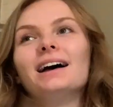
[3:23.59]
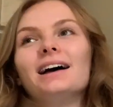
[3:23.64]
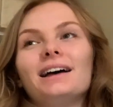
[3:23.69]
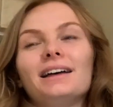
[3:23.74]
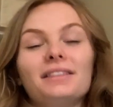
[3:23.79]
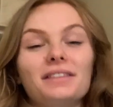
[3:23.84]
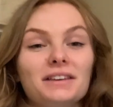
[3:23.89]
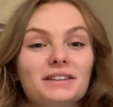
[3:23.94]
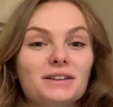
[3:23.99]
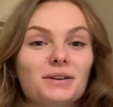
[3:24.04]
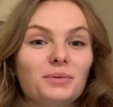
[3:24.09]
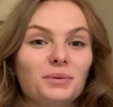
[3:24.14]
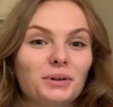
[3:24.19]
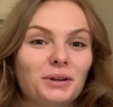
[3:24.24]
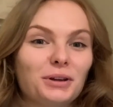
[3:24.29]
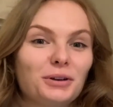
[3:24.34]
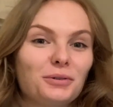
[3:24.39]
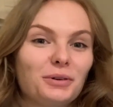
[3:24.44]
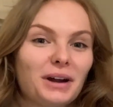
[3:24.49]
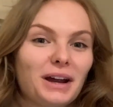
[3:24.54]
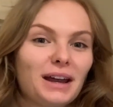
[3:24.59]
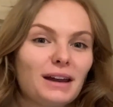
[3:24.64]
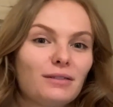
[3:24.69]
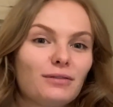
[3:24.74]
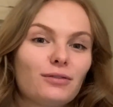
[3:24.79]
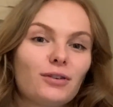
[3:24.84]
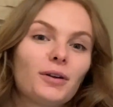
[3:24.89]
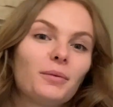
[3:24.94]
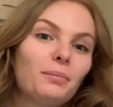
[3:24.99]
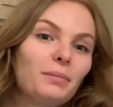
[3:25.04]
These are really great
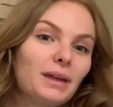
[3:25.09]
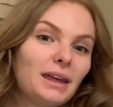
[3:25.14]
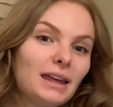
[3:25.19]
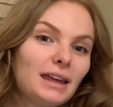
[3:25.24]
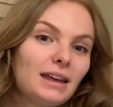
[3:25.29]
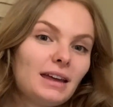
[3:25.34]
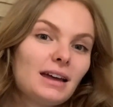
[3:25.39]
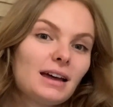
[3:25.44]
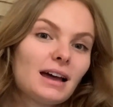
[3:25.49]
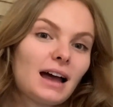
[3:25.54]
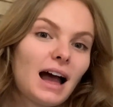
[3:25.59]
for me.